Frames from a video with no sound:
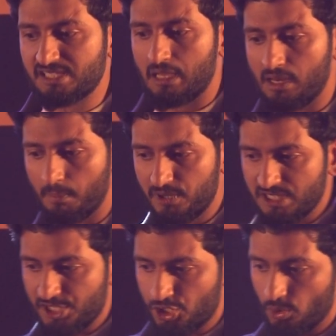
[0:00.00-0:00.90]
numbers
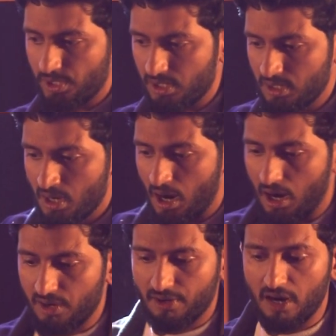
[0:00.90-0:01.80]
I show here
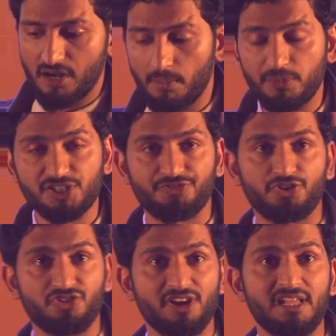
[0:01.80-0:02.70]
are numbers for
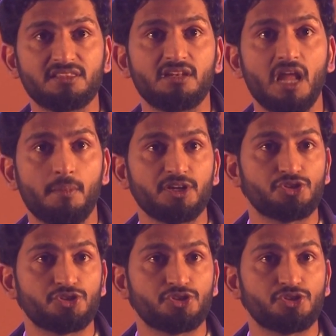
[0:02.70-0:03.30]
training the Llama